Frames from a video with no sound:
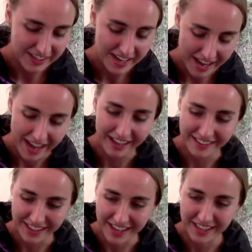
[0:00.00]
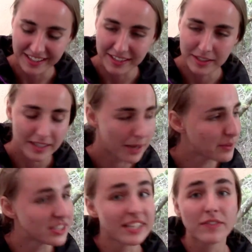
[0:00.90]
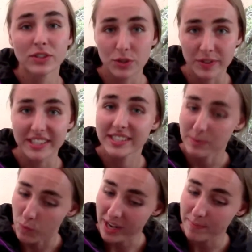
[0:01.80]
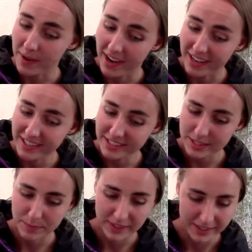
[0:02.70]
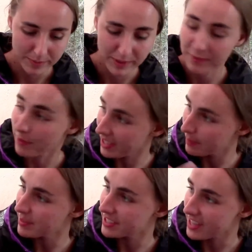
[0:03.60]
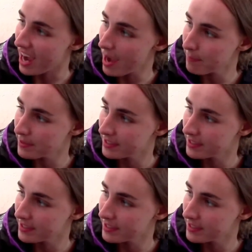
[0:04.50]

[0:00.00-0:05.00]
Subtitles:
Yeah. And then there were several trees, some white pines. We went up to the top.